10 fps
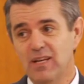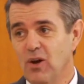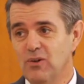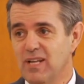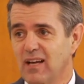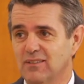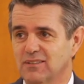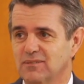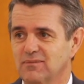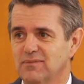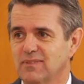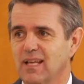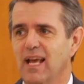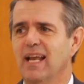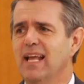no doubt
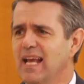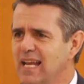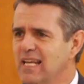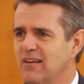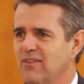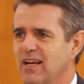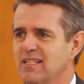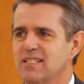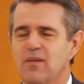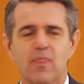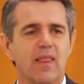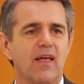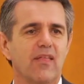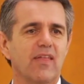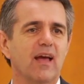in any of us
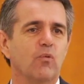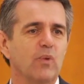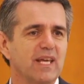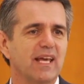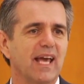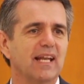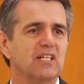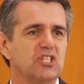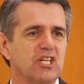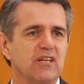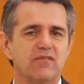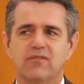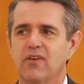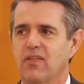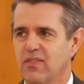that we can achieve
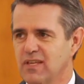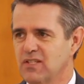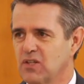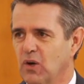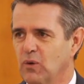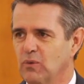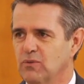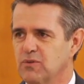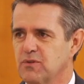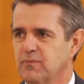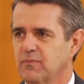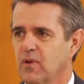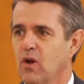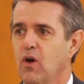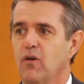these goals.
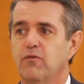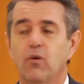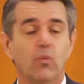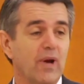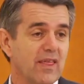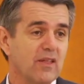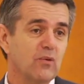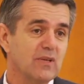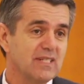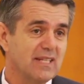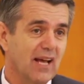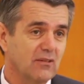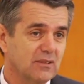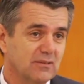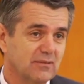For where there is doubt,
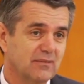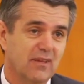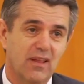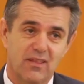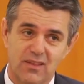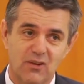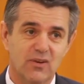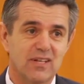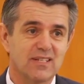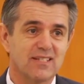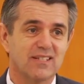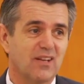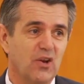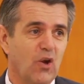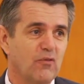there is
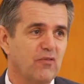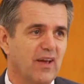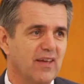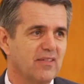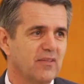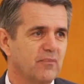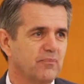no faith.